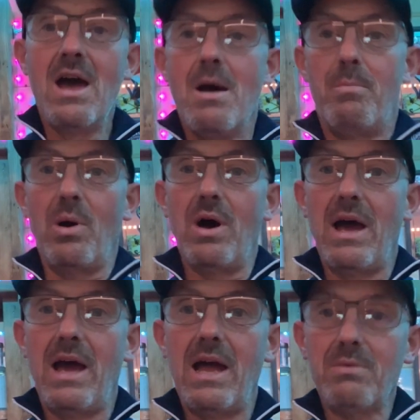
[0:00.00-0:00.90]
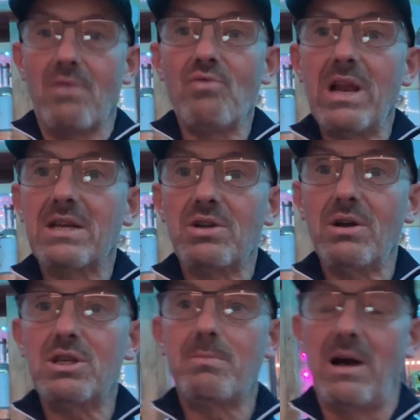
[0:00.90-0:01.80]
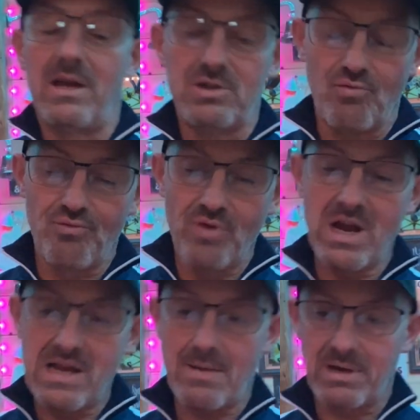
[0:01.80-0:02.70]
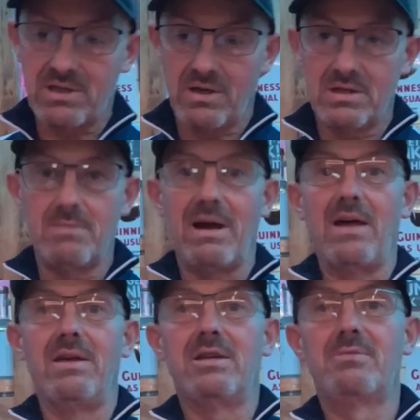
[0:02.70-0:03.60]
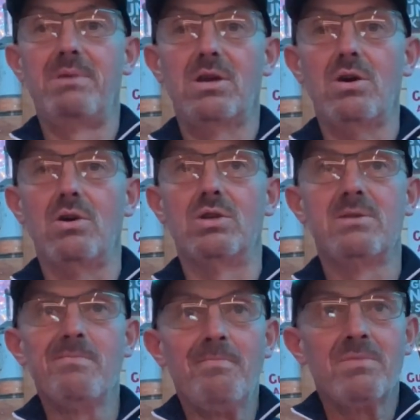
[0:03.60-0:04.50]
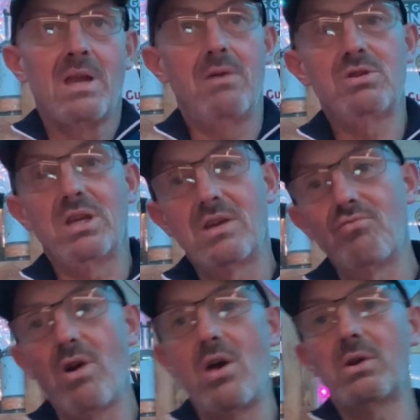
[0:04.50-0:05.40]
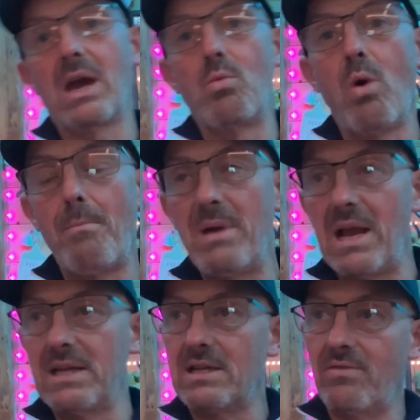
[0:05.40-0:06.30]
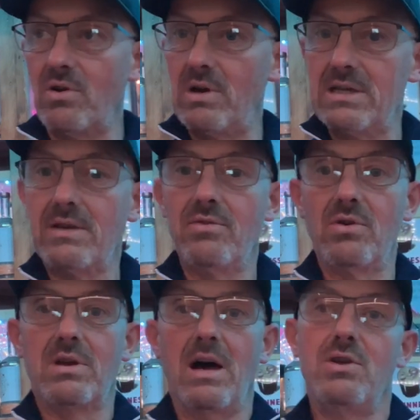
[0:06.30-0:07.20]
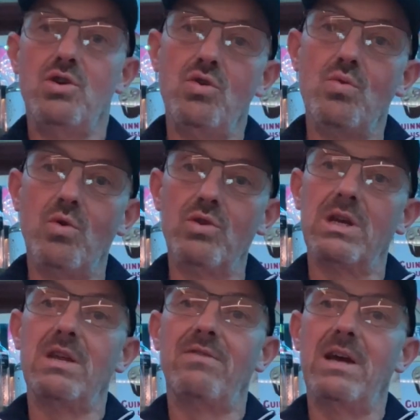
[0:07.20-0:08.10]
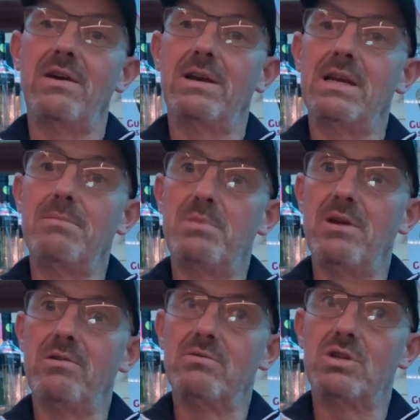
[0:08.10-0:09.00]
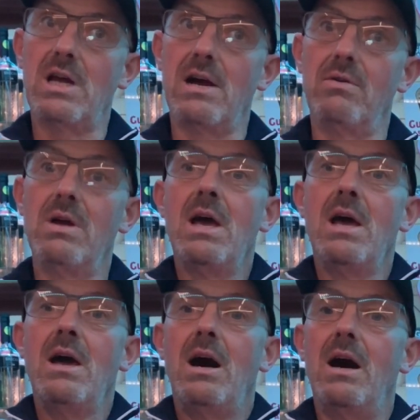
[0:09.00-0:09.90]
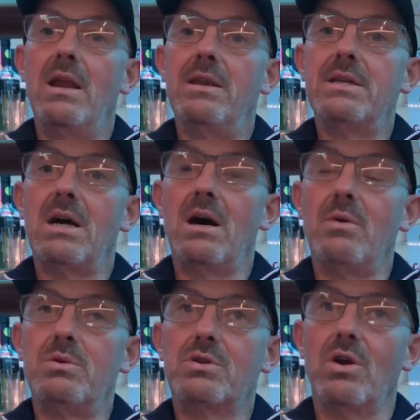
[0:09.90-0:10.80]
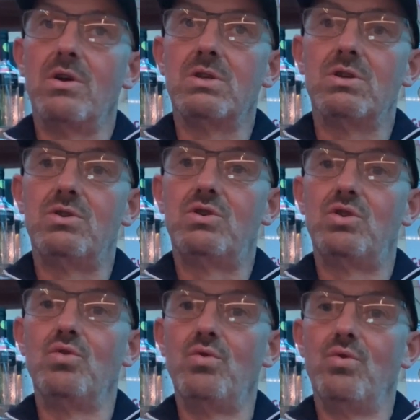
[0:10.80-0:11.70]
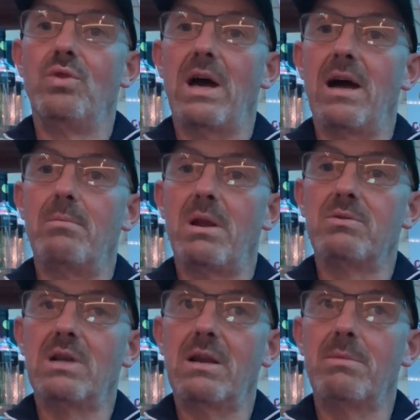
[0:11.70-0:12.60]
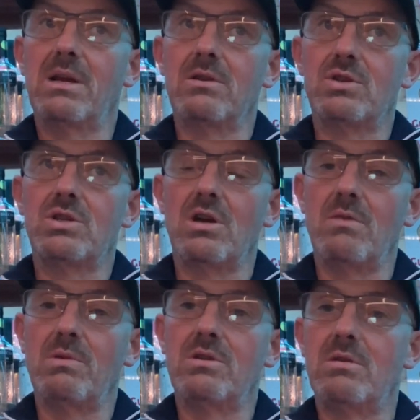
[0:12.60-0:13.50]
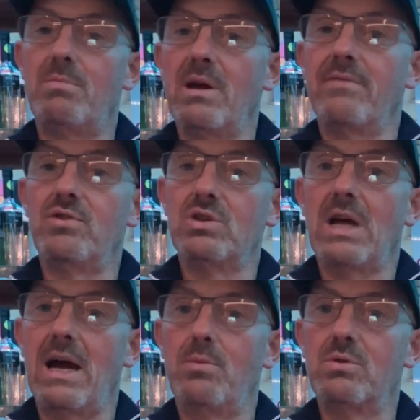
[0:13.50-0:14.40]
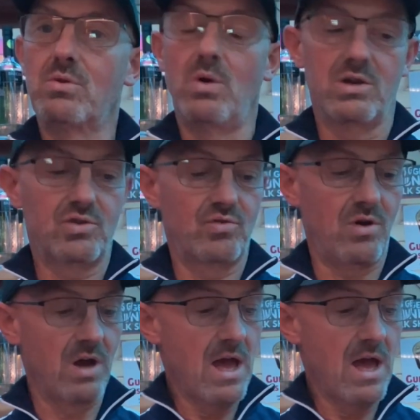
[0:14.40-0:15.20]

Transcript: But anyway, I'm really excited about this. I really am excited about this because I was thinking, right, okay, what beer? Let's have a look. Let's have a look. I knew underneath here I had an Imperial Stout and I was going to do that, but I was a little bit concerned because the beer I've just had was quite strong.